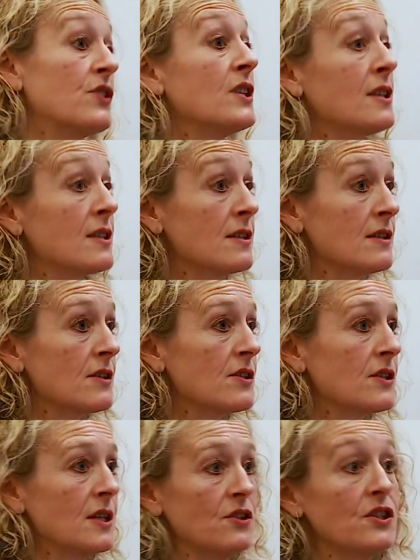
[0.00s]
with
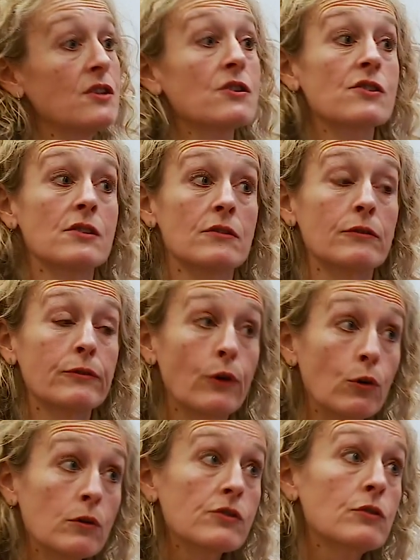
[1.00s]
citizens in citizen
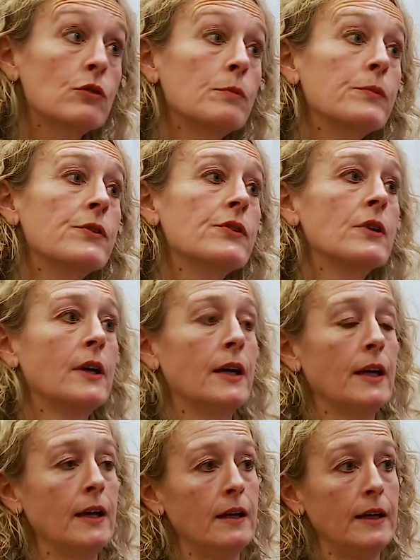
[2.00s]
focus groups
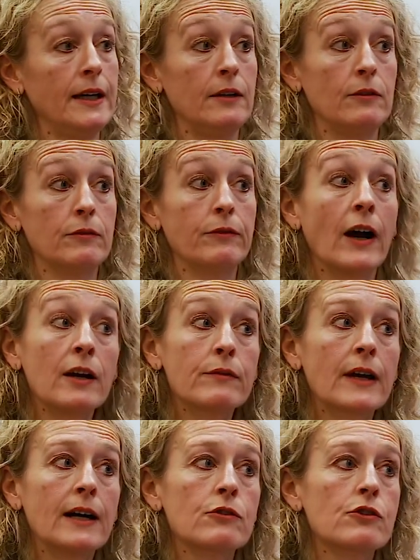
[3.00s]
uh, in
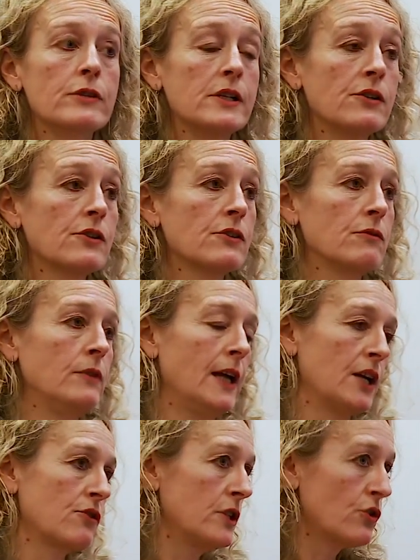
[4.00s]
five countries. We
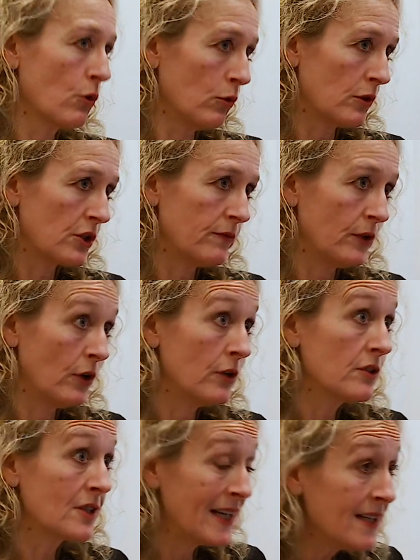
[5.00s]
actually talked with
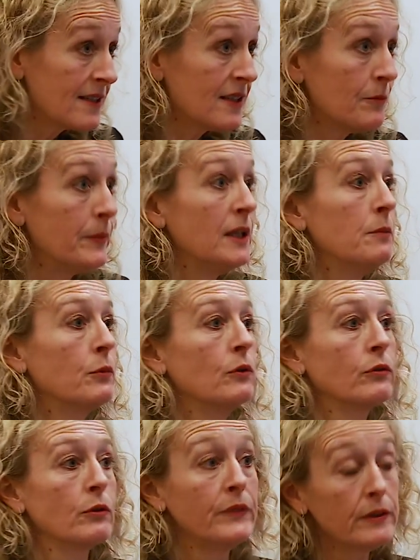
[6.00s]
118
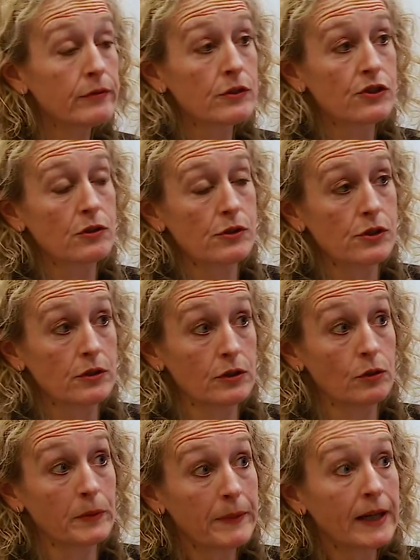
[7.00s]
people from different
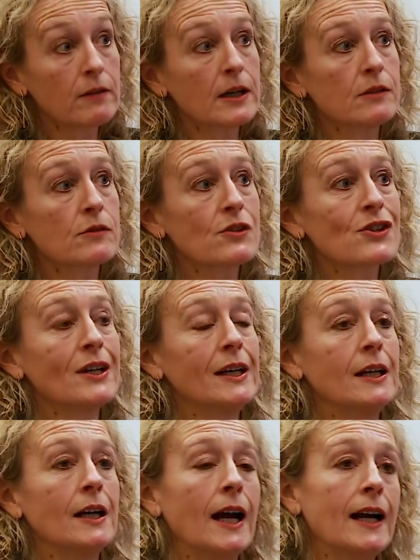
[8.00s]
socioeconomic backgrounds
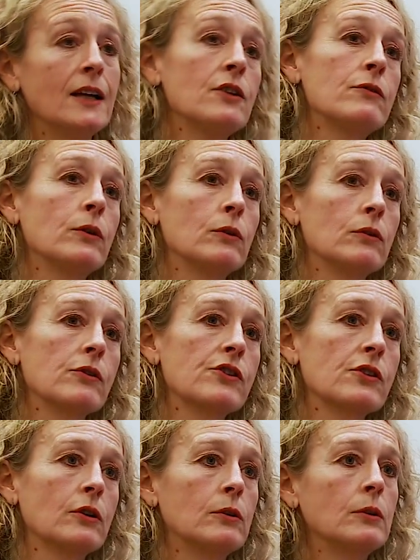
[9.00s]
and we
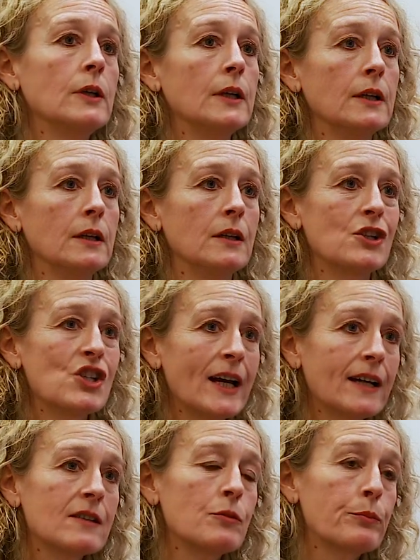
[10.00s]
also uh,
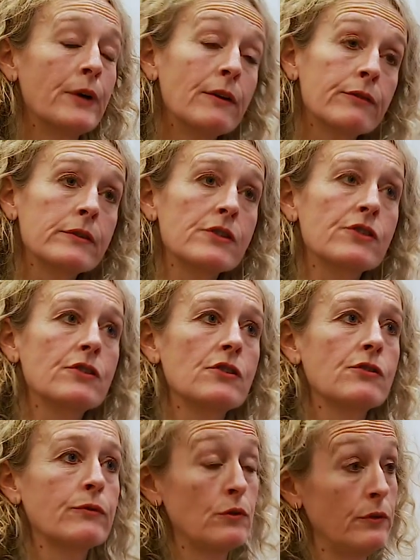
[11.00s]
checked the
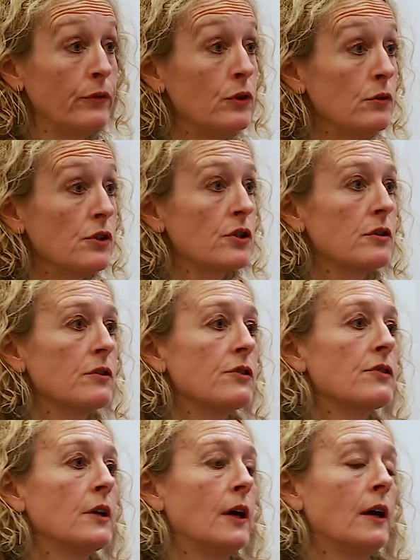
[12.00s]
preferences for the
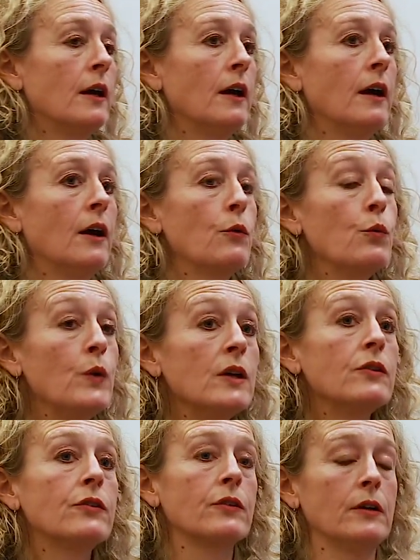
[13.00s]
futures uh,
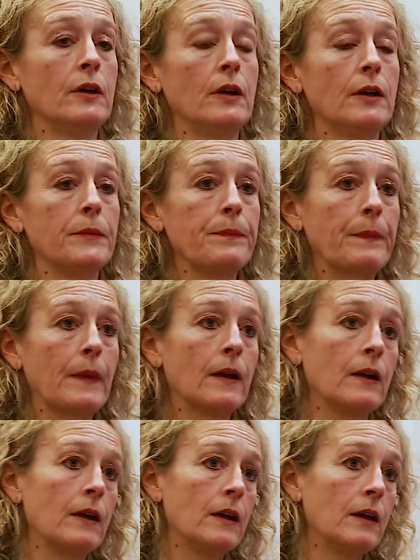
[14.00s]
with um, uh,